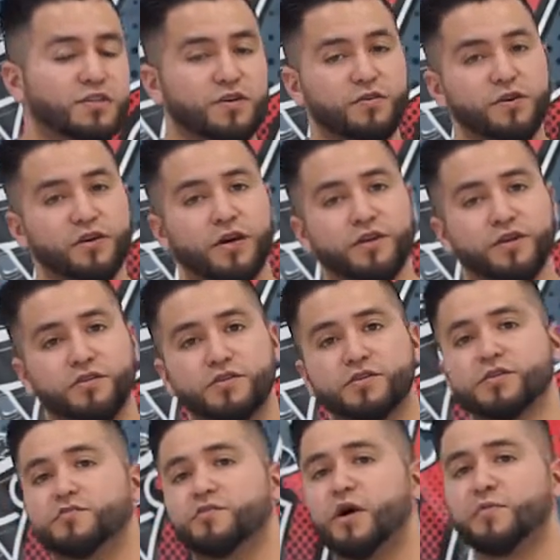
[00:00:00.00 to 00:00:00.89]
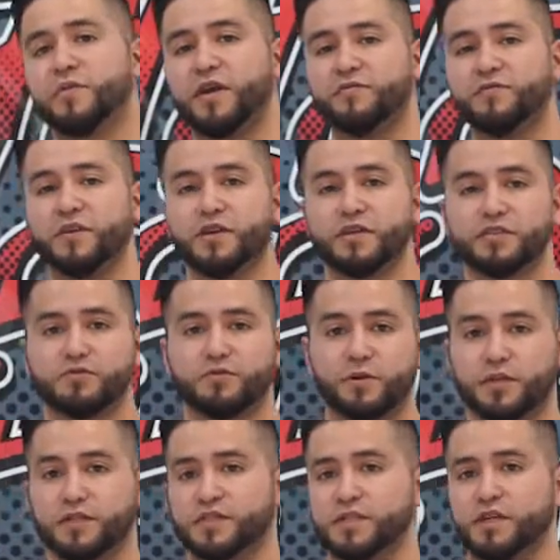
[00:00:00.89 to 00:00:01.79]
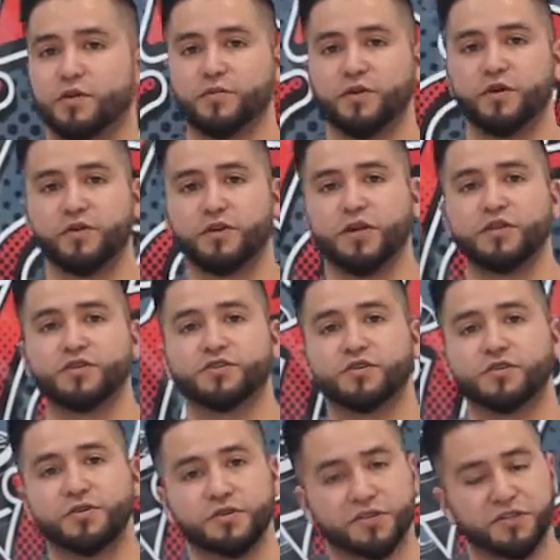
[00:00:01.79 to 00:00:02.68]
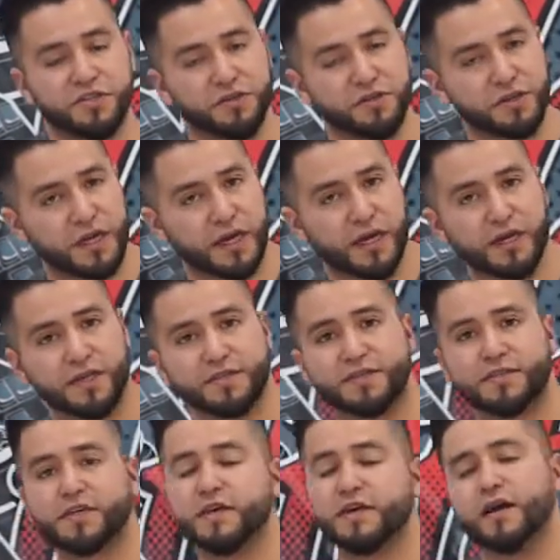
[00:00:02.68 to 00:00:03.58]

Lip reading: What's going on YouTube? I'm ABS Chris and I'm here to introduce to you guys